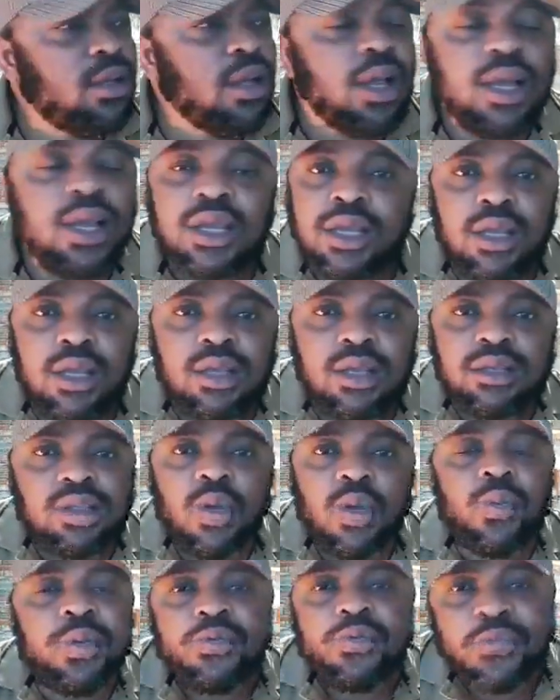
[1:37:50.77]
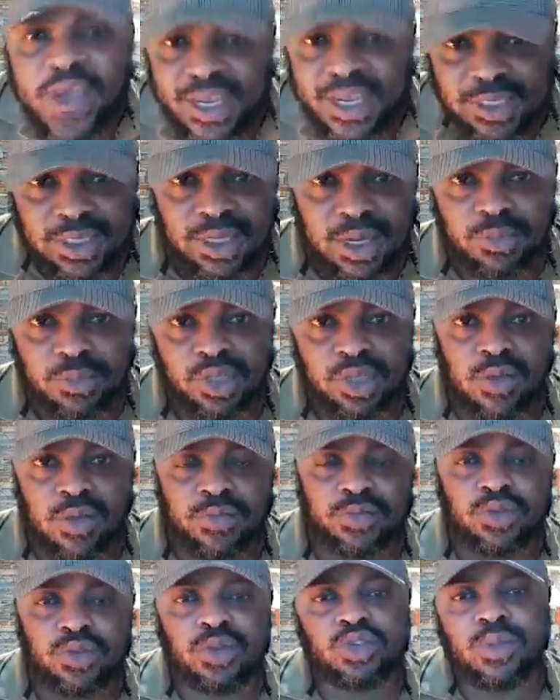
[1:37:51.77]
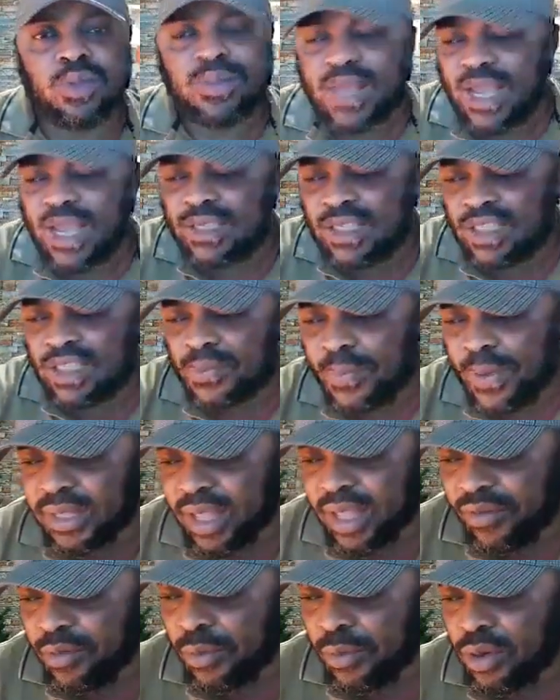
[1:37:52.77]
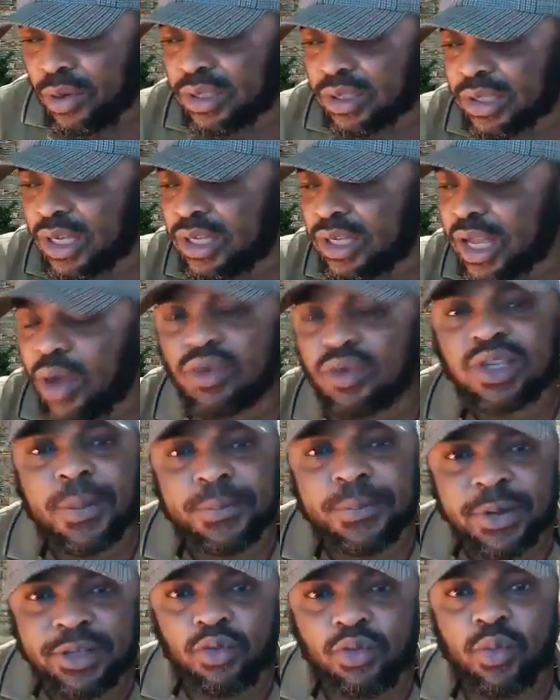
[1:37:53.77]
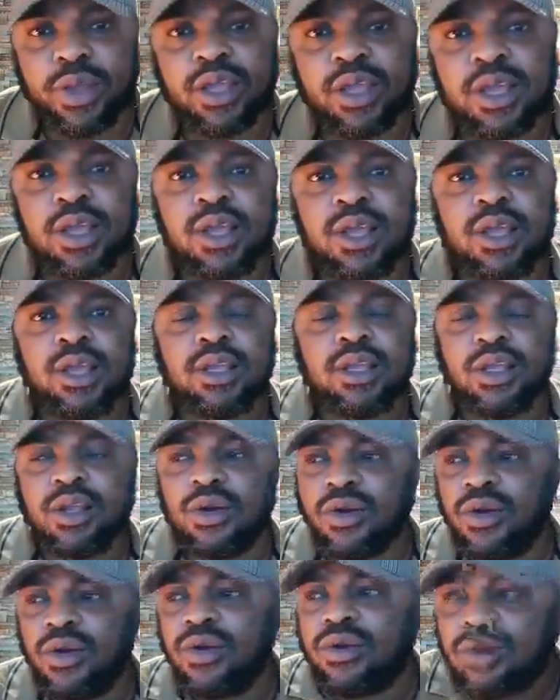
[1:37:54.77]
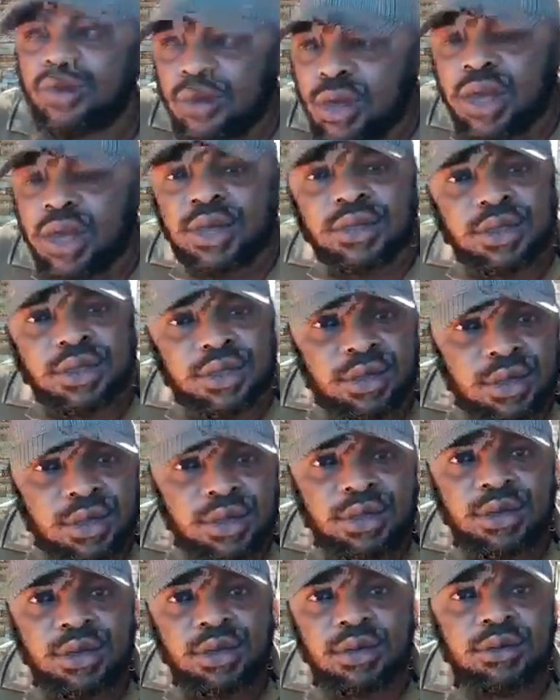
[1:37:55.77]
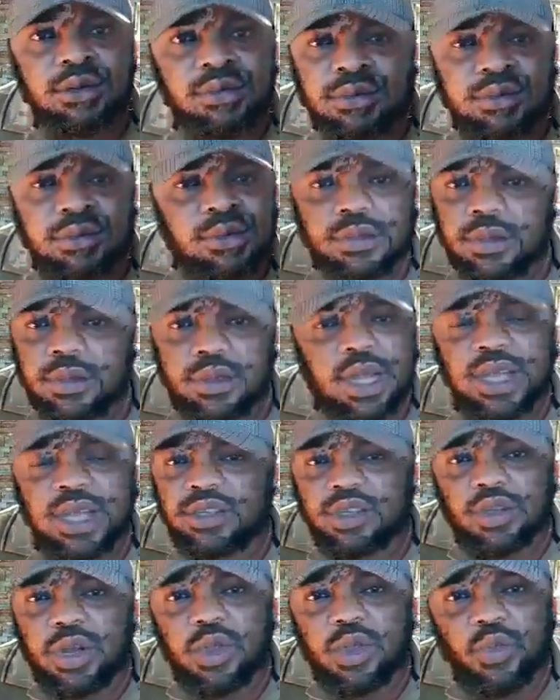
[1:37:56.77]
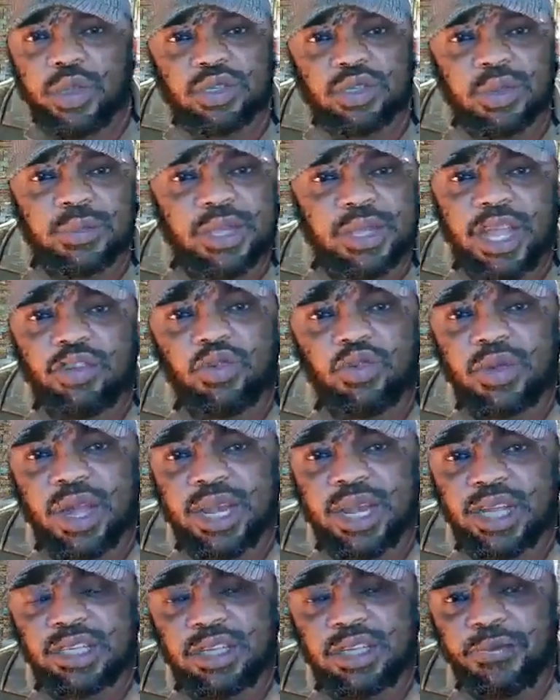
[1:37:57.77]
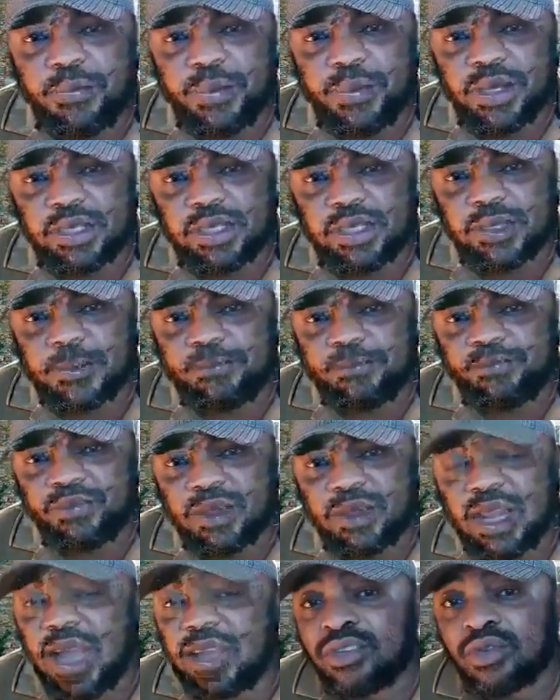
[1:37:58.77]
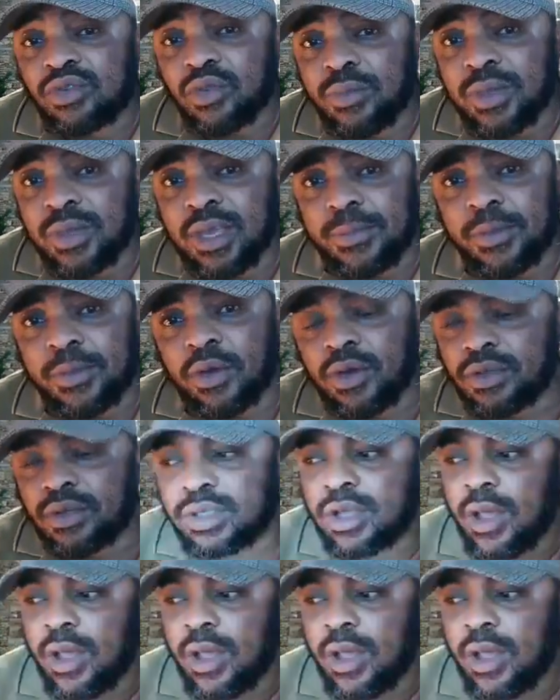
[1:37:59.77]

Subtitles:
they'll be fighting themselves. So sometimes it's better everybody stay their own separate way. And that's the only way sometimes you can achieve peace. That's to me because